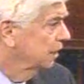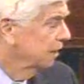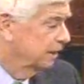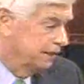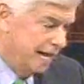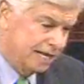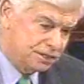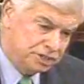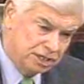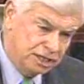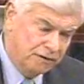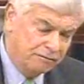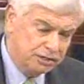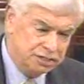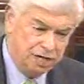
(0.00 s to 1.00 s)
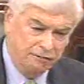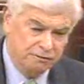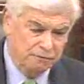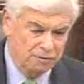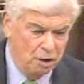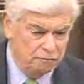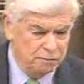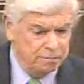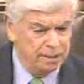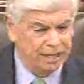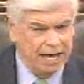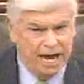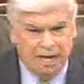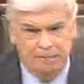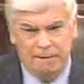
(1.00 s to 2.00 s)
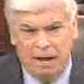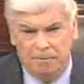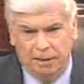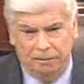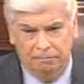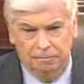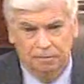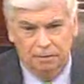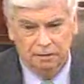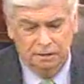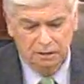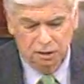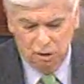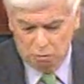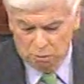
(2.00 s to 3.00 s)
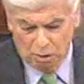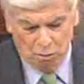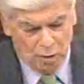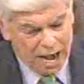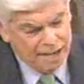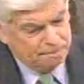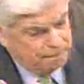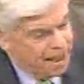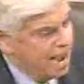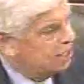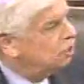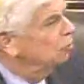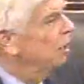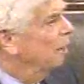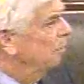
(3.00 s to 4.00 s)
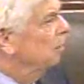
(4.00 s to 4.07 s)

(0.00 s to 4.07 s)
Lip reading: That's the difference. Now, if you vote for the McCain Amendment, we're right back to where we